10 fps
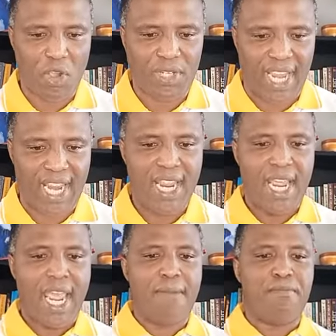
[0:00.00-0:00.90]
Okay,
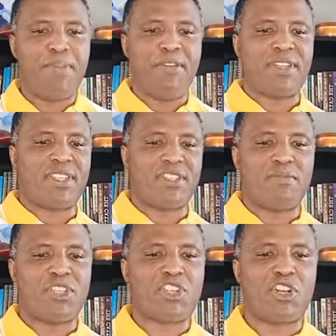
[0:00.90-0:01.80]

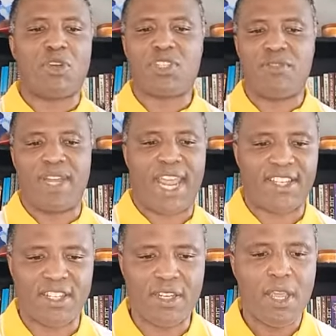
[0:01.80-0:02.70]
empiricism is closely
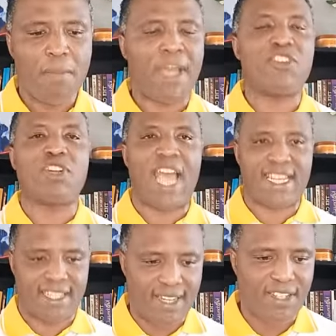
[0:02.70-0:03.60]
related but not
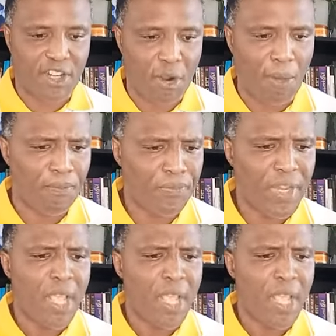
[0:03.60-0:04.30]
identical